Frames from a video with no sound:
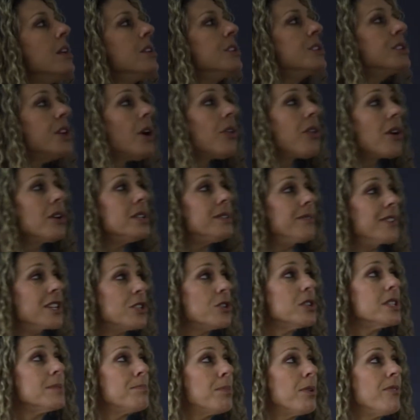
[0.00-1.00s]
So those
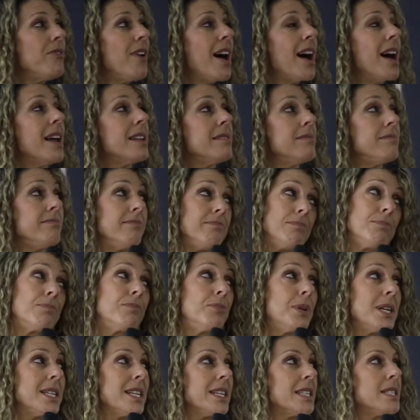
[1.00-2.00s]
visuals provide
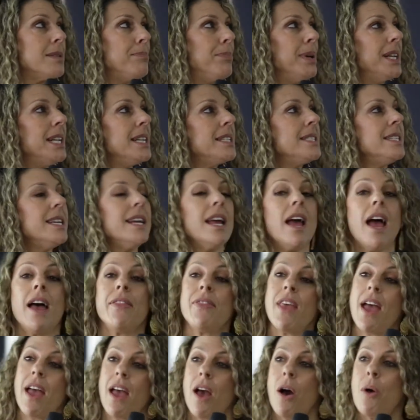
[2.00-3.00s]
predictability,
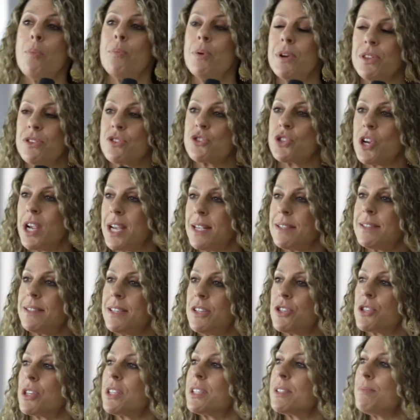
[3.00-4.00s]
and they help with
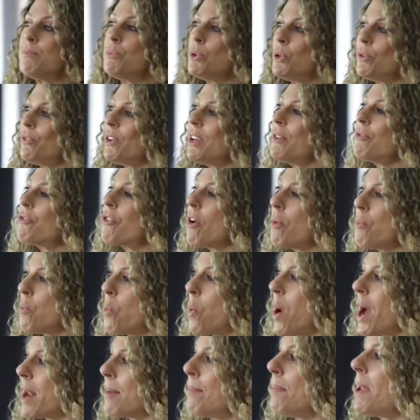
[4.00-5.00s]
transitions. Moving from
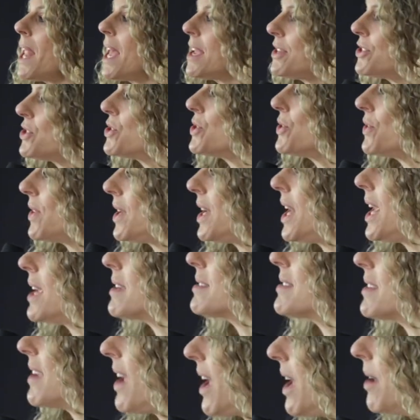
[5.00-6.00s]
one place to the
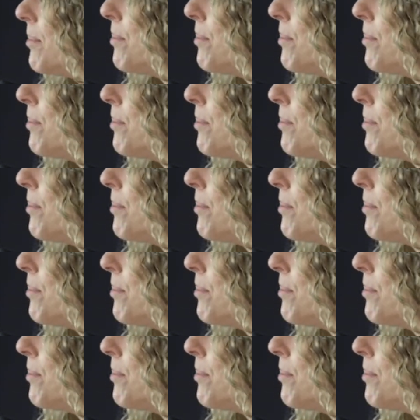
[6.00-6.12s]
next can